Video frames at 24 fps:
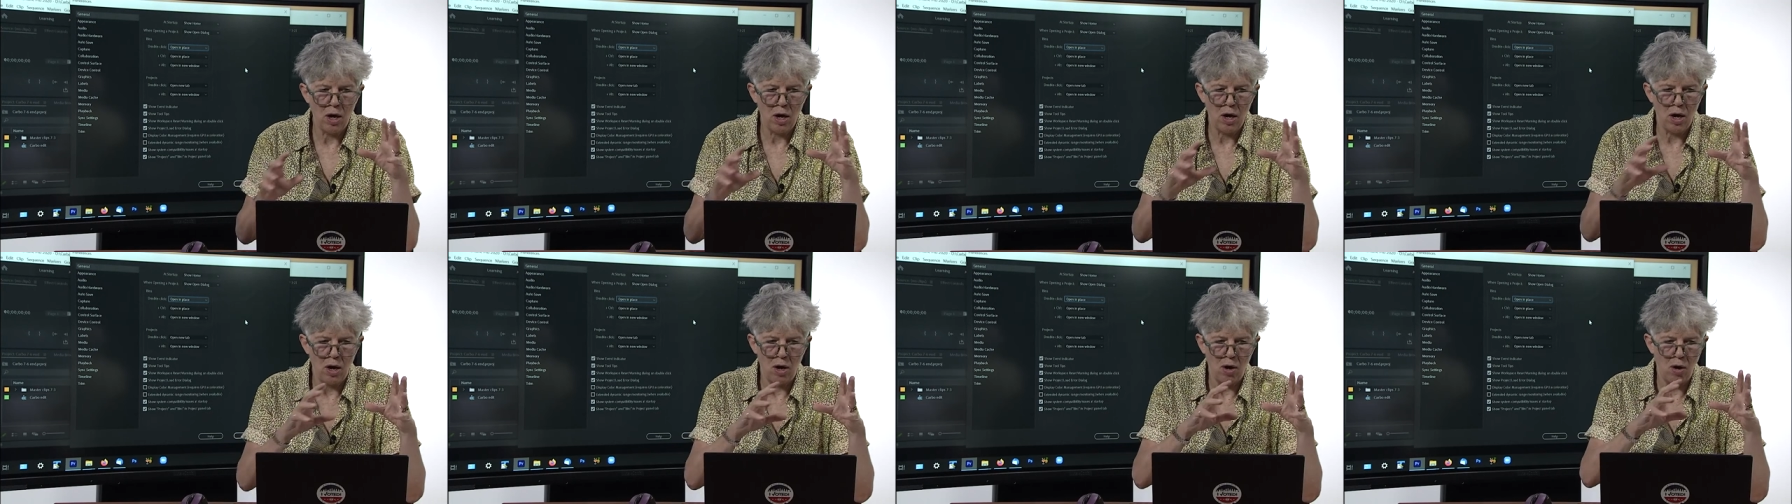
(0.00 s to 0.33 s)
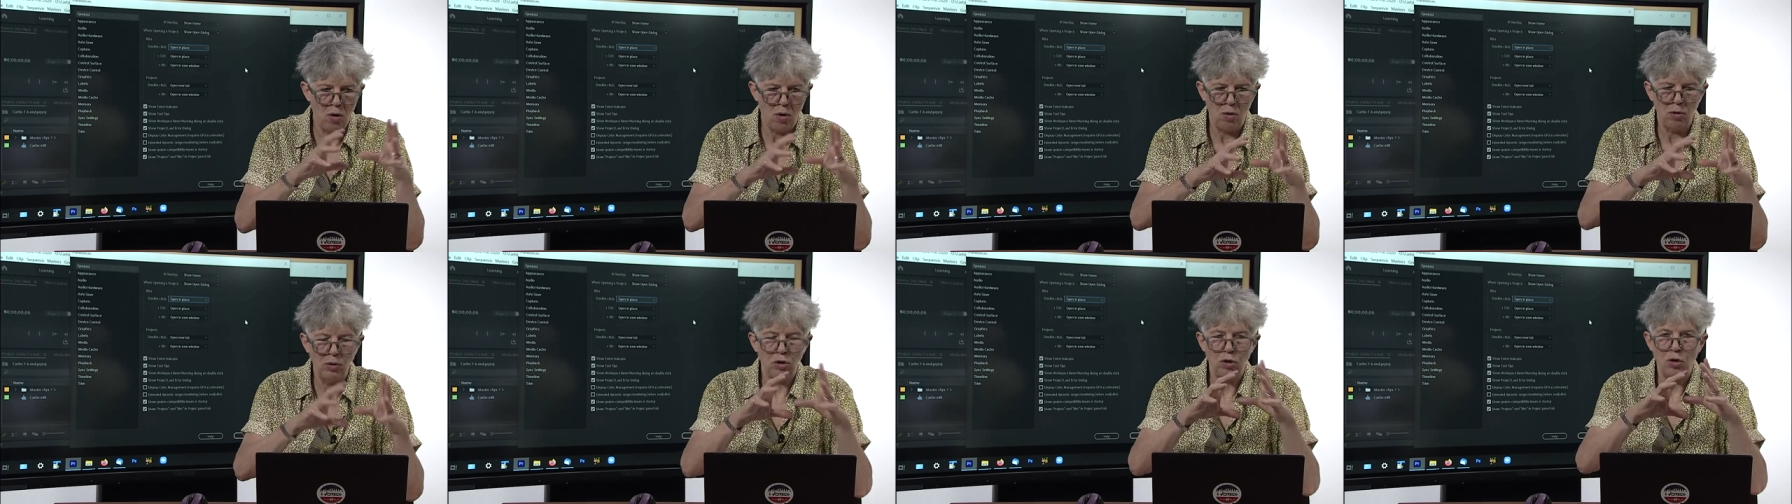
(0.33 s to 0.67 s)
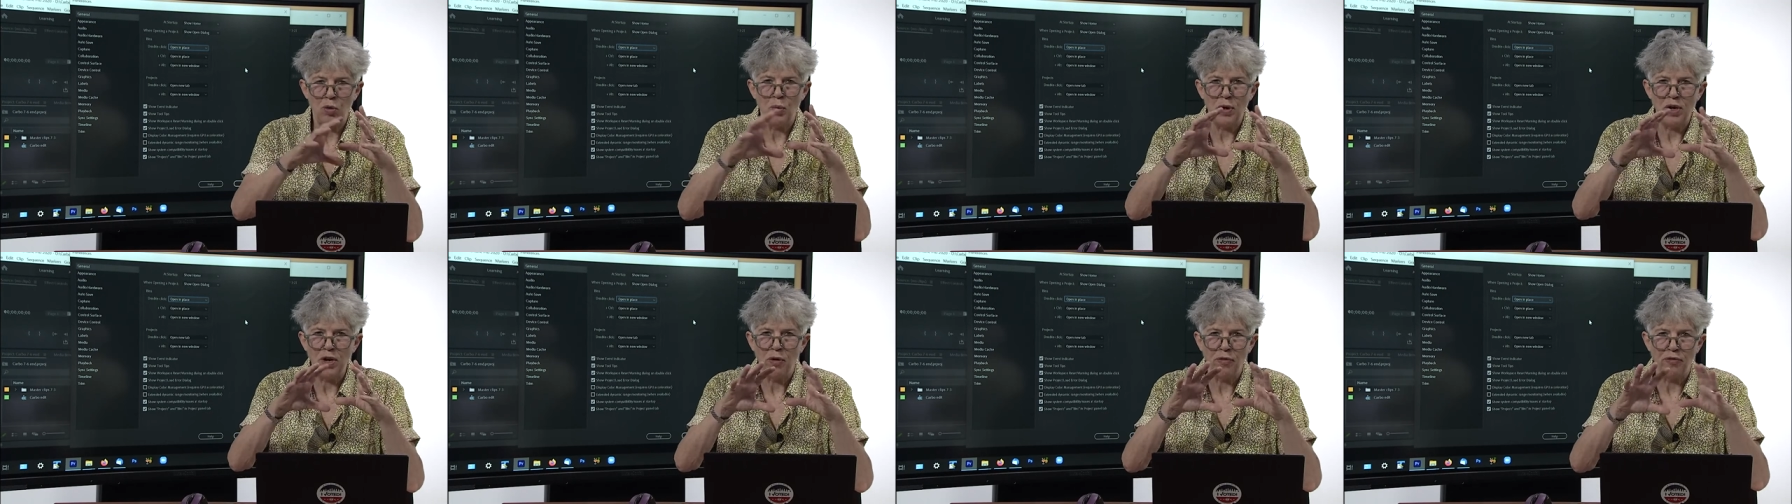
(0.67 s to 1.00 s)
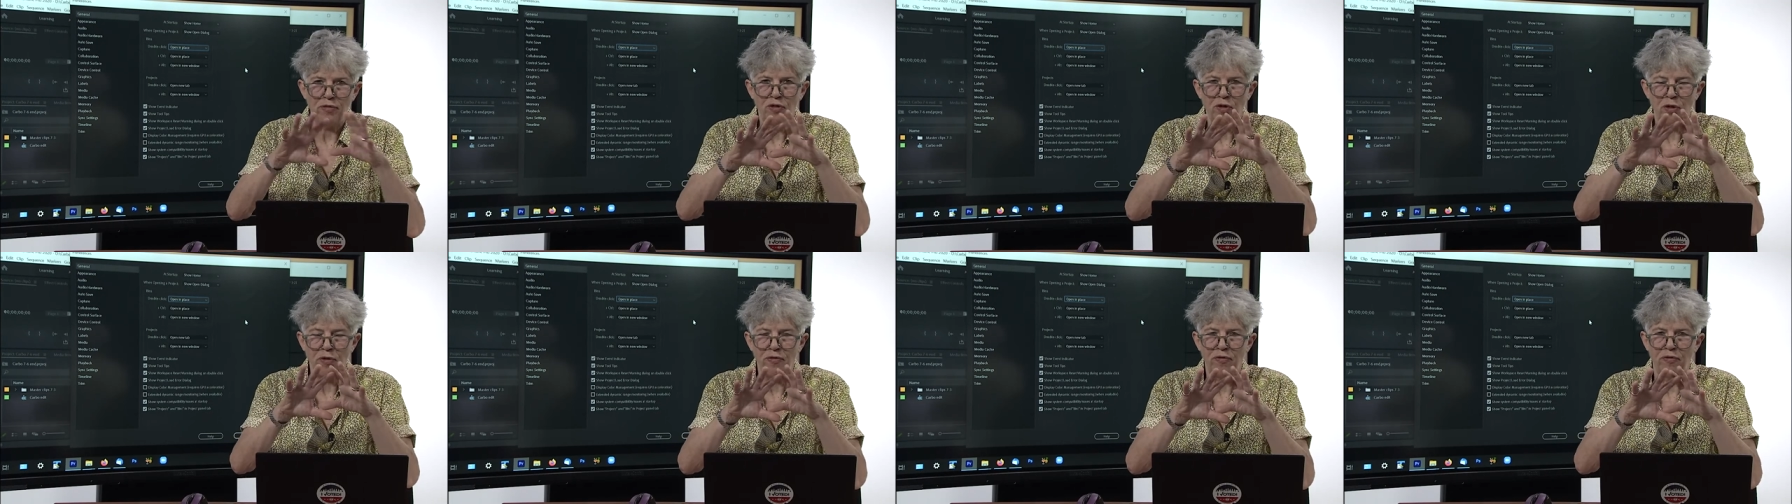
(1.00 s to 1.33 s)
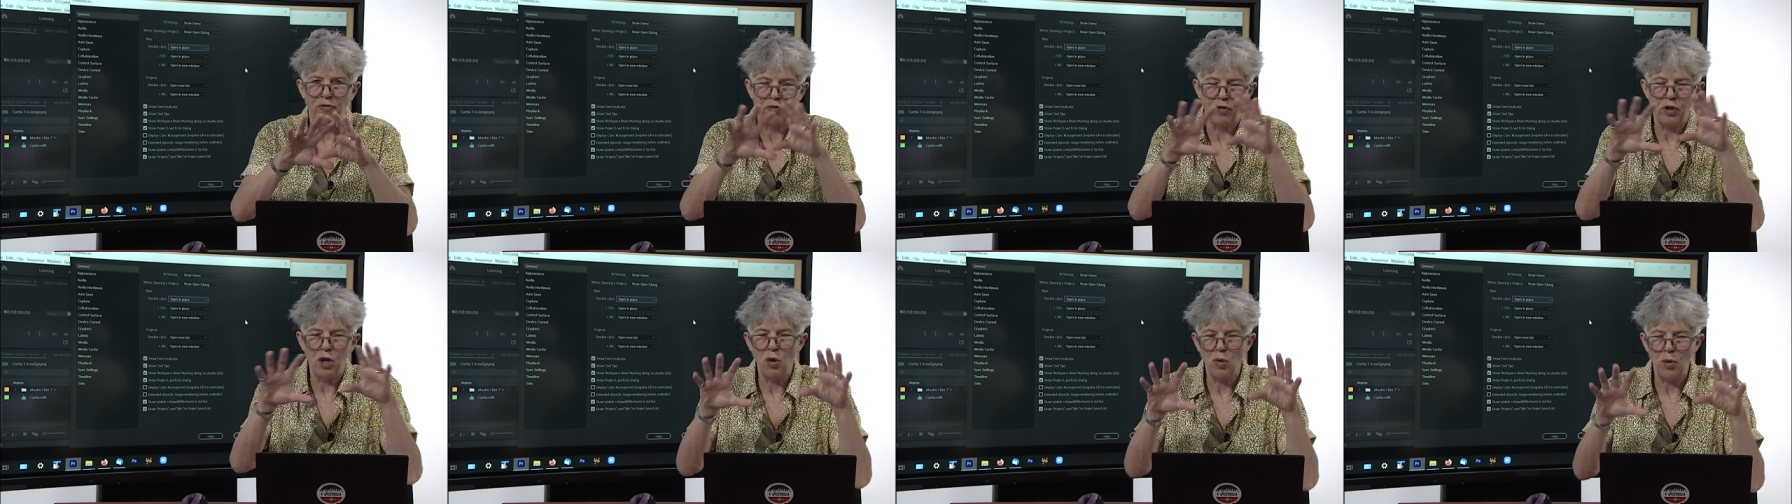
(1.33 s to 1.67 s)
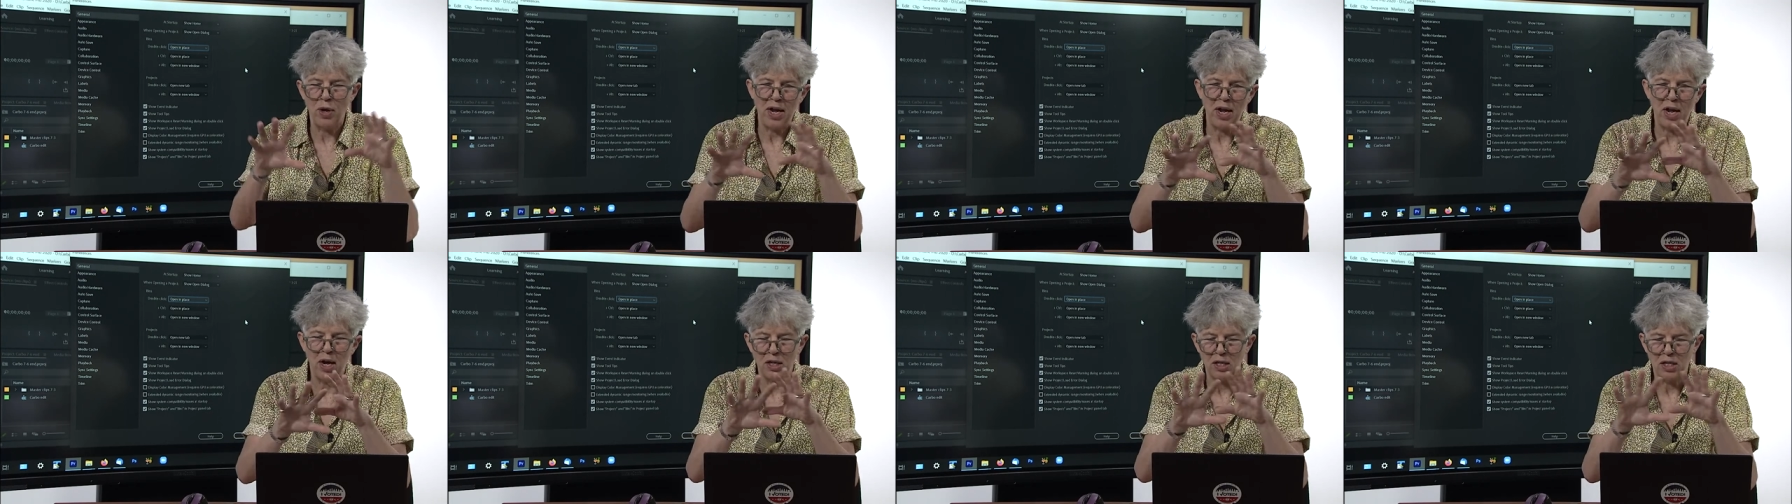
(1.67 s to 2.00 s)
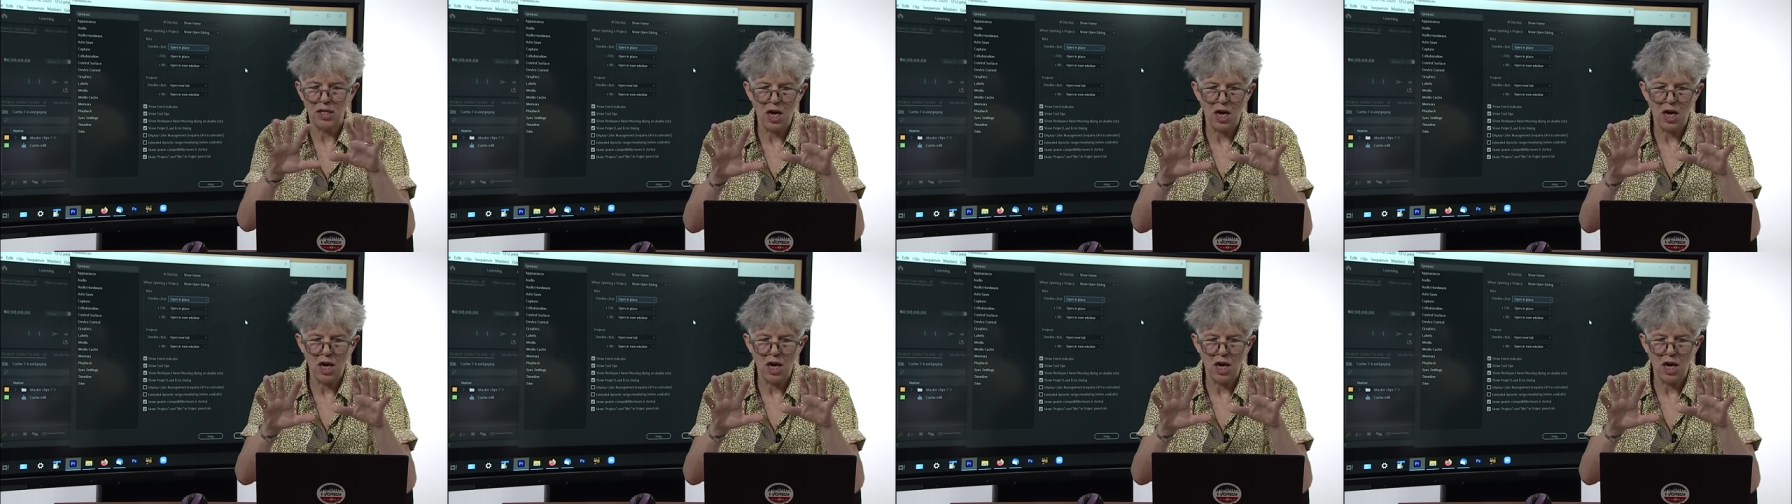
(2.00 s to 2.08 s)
a whole new window sort of floating on